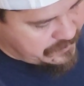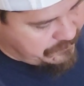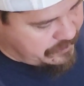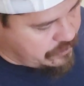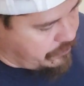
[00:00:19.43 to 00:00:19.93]

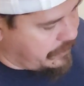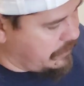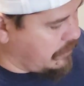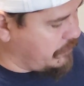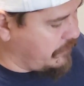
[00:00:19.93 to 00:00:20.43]
CV joint
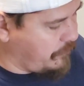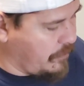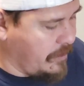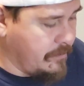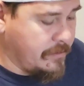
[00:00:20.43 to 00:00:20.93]
here up in the
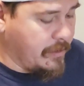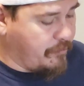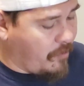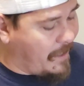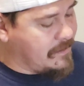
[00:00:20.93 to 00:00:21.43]
front,
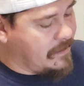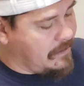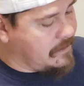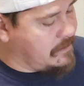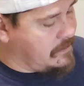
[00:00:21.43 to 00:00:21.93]
surprisingly,
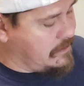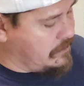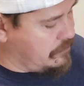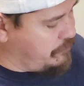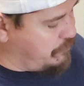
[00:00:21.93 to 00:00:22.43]
because these things
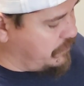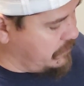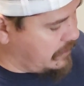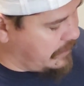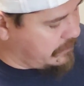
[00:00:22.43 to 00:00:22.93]
are
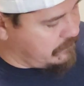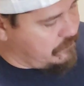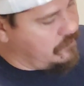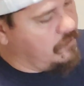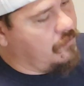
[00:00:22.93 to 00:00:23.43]
built like
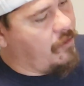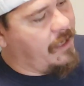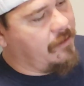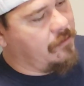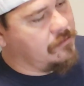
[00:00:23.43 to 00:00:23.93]

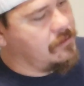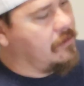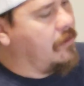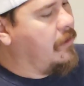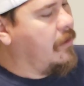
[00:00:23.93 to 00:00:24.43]
rhinos.
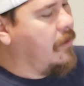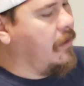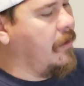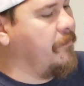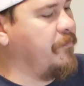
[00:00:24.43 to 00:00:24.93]

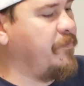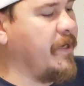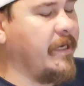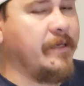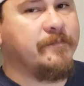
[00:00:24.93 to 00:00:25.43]

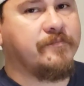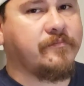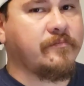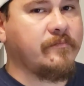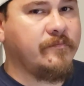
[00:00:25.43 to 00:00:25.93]
But
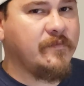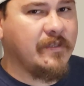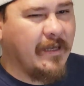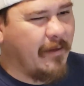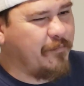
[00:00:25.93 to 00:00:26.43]

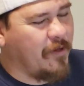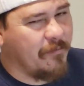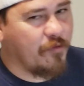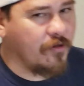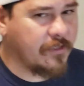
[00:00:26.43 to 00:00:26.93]
I
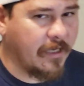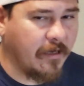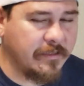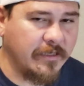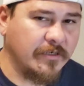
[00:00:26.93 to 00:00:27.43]
broke that
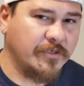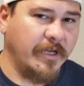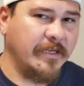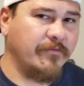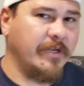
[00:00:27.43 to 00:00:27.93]
on there, so
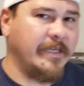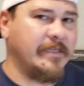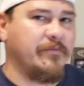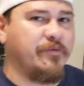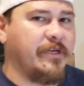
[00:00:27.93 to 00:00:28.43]
I didn't really get
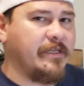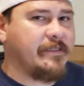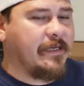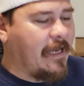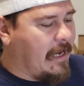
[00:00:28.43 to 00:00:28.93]
to put
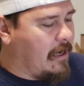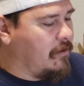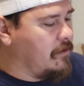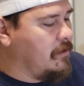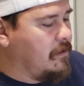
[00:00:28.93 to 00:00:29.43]
anything
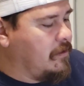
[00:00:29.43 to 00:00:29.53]
out.